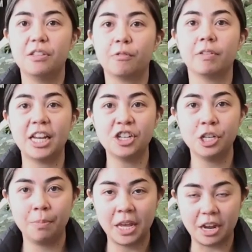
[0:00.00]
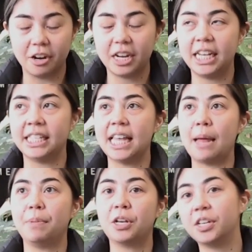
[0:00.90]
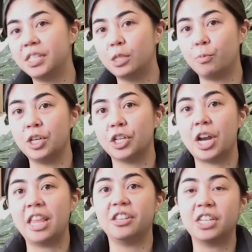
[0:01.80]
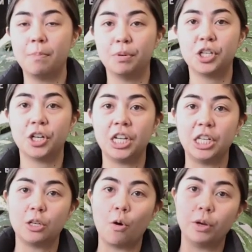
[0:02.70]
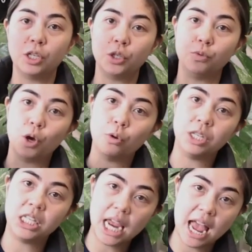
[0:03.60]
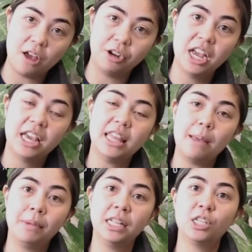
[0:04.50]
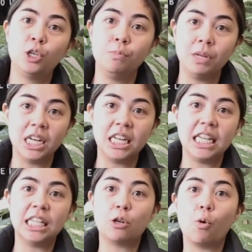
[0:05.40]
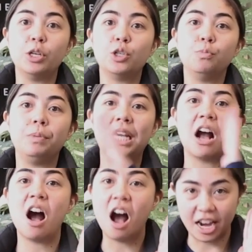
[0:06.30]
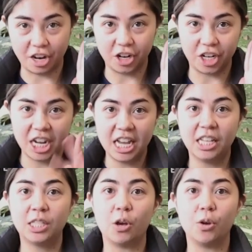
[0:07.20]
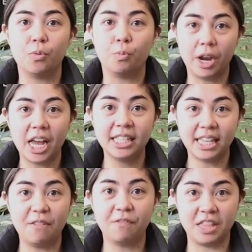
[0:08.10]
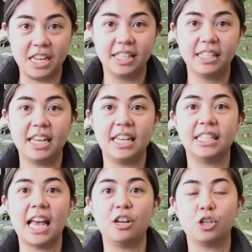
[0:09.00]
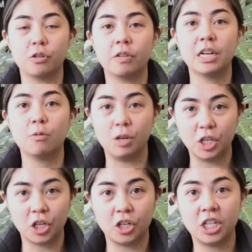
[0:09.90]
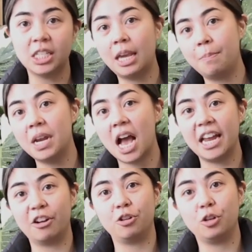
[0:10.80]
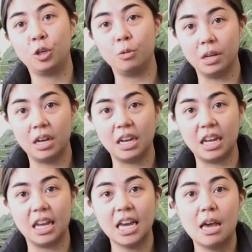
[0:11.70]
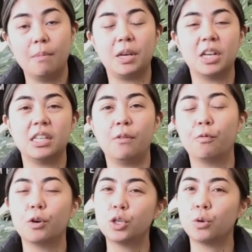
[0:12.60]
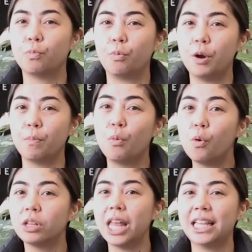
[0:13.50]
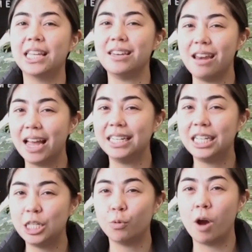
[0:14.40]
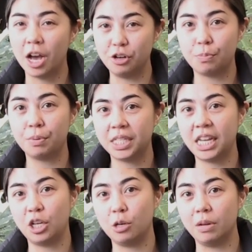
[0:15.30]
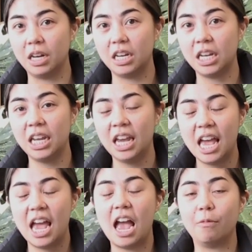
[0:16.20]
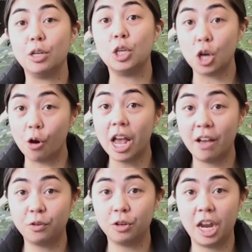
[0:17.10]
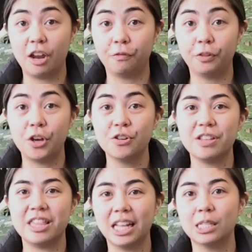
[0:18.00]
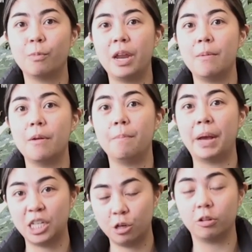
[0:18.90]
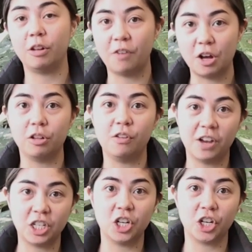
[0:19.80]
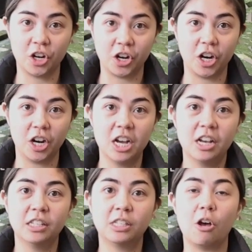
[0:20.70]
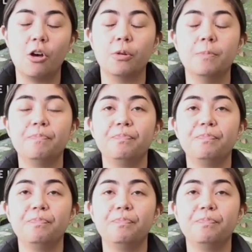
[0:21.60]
The relationship here is that because it's winter and the temperature is going to go down, that means humidity is going to be higher. So what I say for this is that during winter, just keep an eye out on your humidity, because if we're more like the 90 to 100% humidity and we don't have good airflow, that's when bacterial and fungal infection occur. So